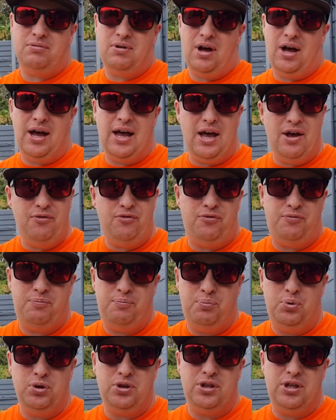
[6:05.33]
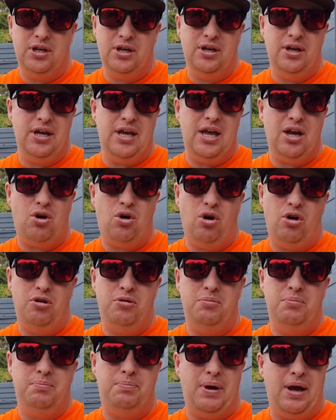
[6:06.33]
I have put the
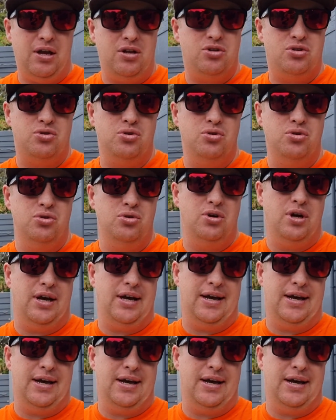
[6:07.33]
aircon back to